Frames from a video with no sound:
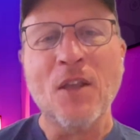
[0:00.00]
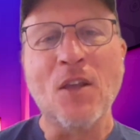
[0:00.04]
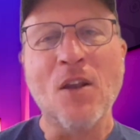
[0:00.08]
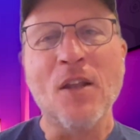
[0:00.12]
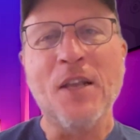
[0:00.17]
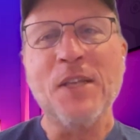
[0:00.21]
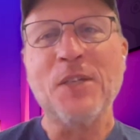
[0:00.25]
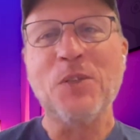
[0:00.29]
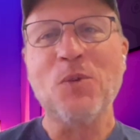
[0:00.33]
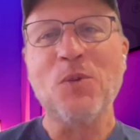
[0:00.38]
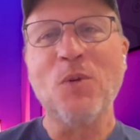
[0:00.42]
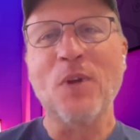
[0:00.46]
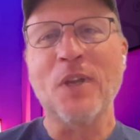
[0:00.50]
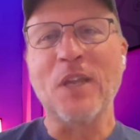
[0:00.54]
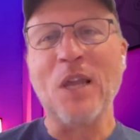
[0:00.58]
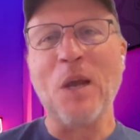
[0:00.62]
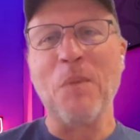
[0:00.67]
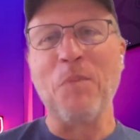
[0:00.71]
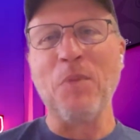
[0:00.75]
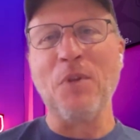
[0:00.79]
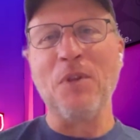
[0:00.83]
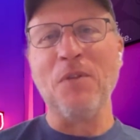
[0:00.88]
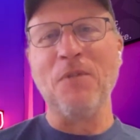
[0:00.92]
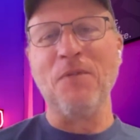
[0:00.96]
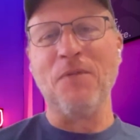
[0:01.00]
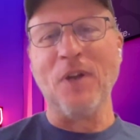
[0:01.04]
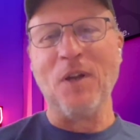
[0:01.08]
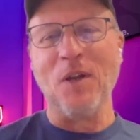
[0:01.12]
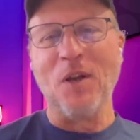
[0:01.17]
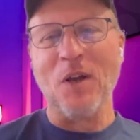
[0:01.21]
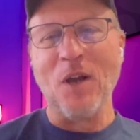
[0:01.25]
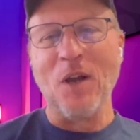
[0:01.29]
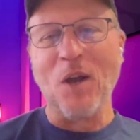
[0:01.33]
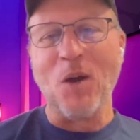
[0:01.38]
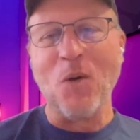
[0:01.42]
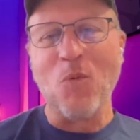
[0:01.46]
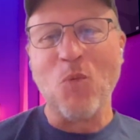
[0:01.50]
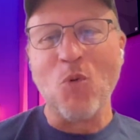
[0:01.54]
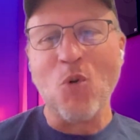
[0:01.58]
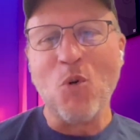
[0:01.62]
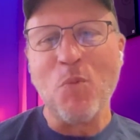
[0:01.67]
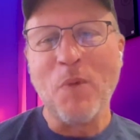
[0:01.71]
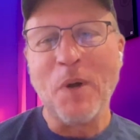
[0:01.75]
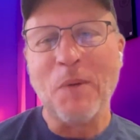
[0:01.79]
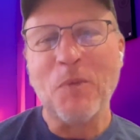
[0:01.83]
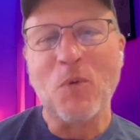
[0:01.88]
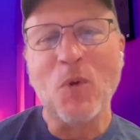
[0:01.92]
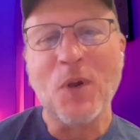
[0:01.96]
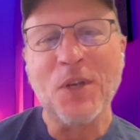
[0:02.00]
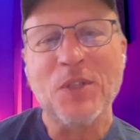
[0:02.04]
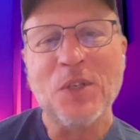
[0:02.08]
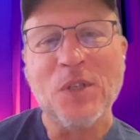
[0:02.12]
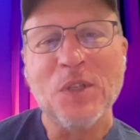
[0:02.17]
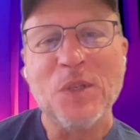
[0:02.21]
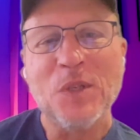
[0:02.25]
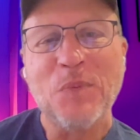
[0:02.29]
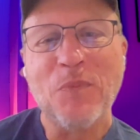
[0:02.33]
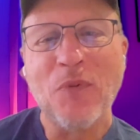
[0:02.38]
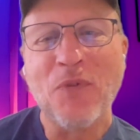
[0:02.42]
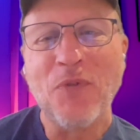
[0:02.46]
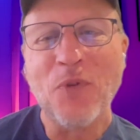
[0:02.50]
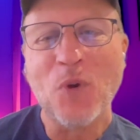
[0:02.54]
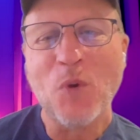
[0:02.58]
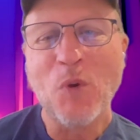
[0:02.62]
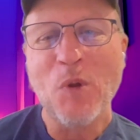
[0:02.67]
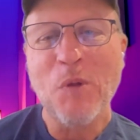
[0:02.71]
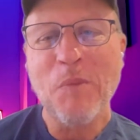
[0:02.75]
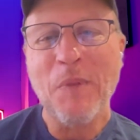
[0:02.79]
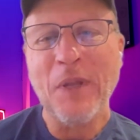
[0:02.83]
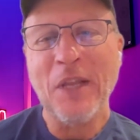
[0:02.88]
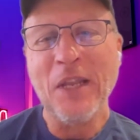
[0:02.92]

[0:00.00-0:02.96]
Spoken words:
Can I ask you a couple of warm-up questions before we